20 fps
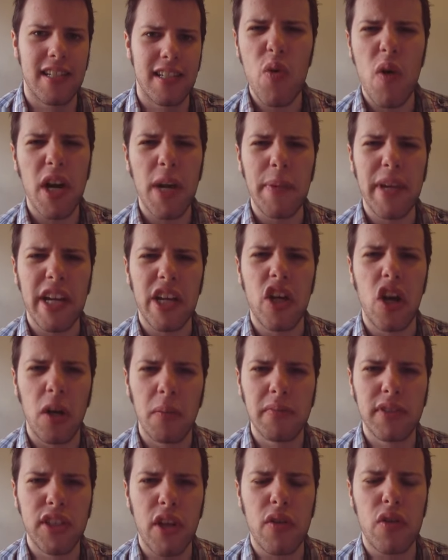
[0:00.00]
Do you want to be a
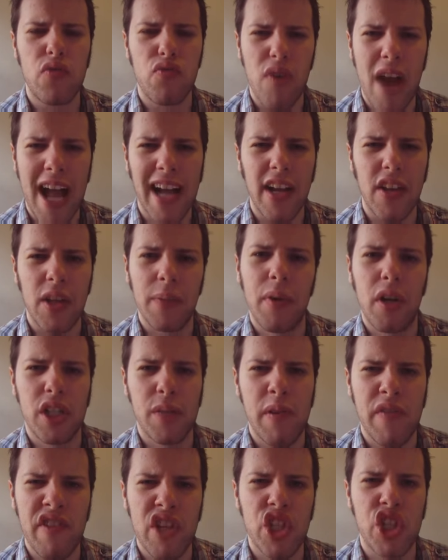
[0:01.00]
cum-soaked rag at the
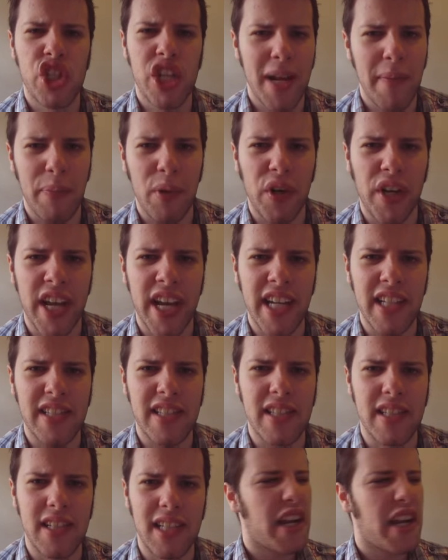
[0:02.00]
bottom of a shit bucket?